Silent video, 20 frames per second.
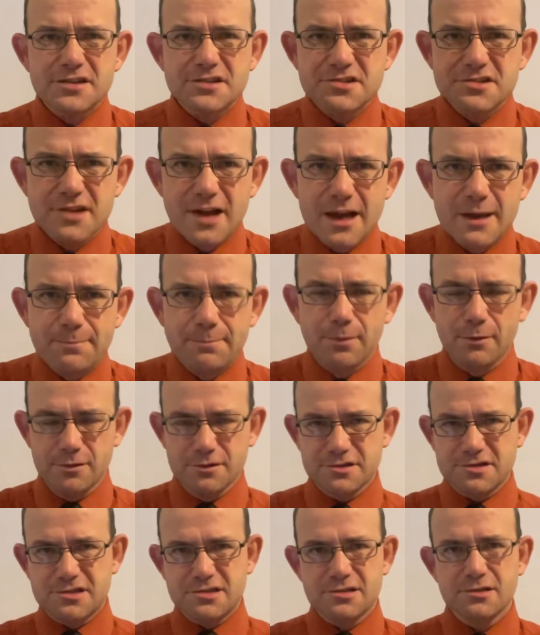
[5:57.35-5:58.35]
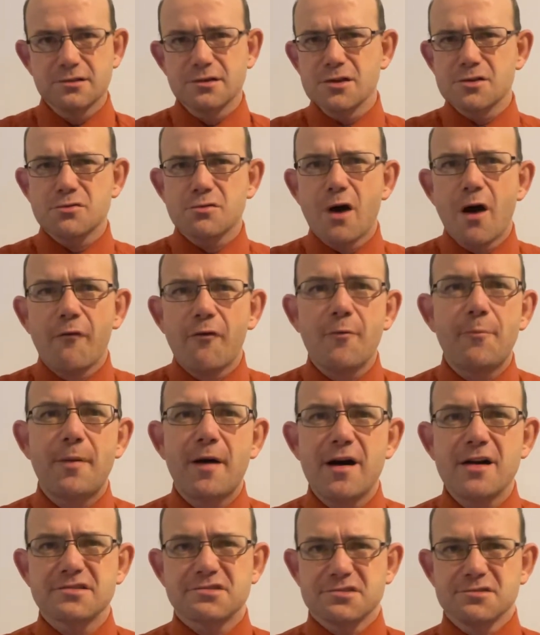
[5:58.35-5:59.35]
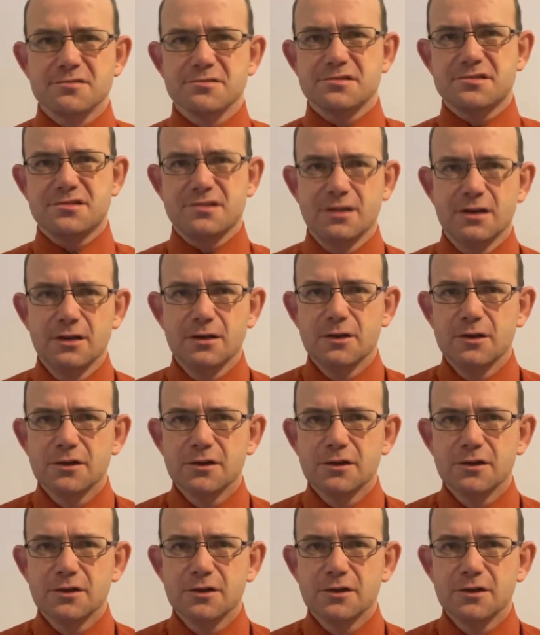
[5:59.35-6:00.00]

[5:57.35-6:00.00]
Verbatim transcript: disciples, the 12 apostles,